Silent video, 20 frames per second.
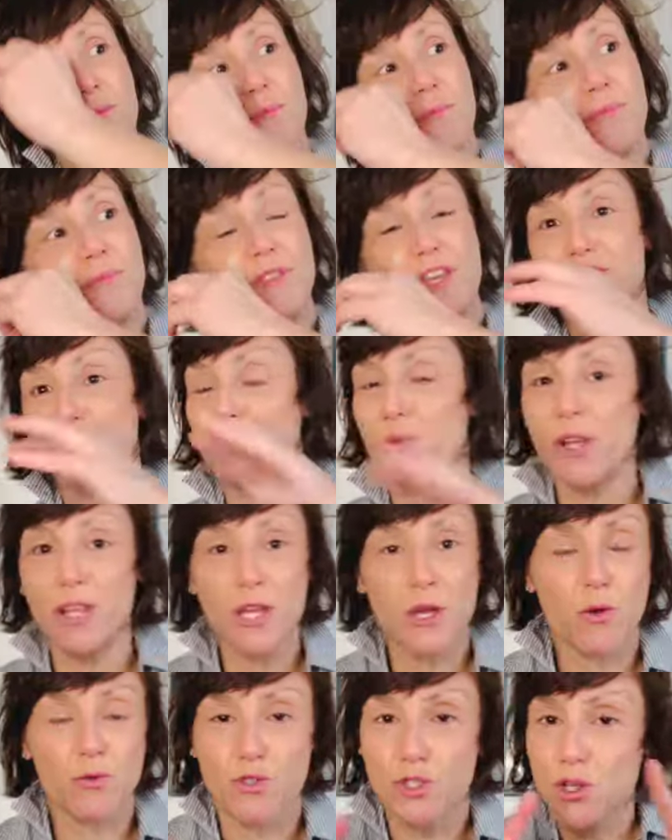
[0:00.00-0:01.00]
this
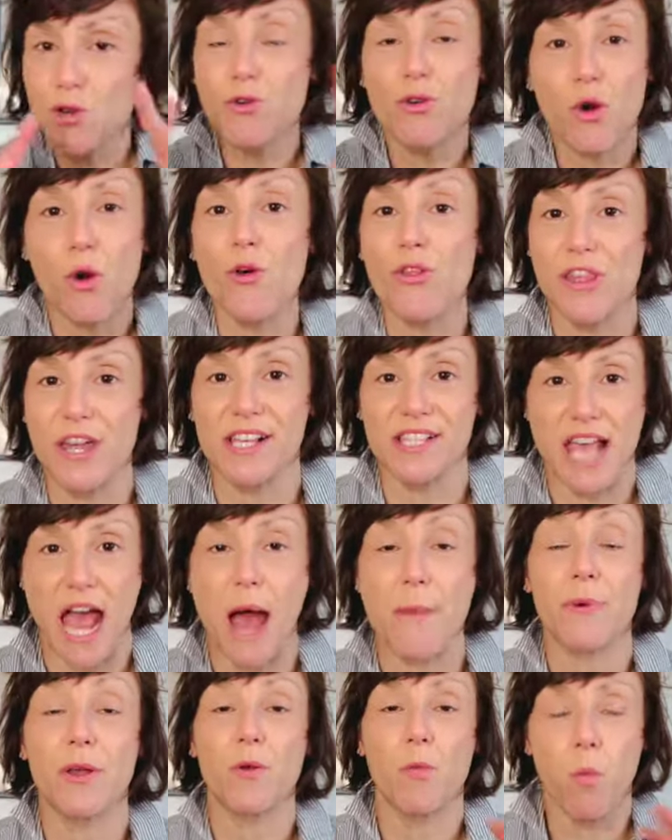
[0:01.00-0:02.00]
really 2 cool things
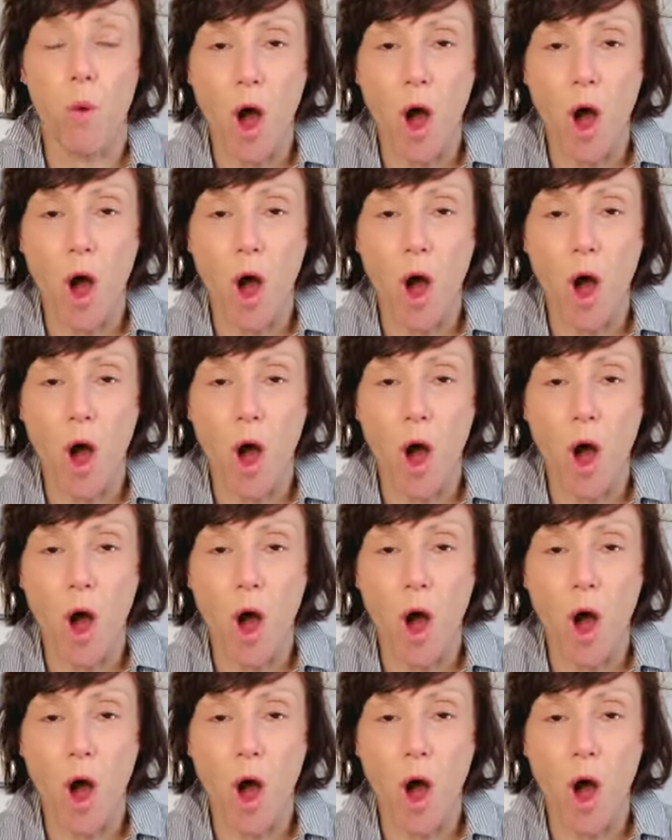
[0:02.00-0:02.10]
happened.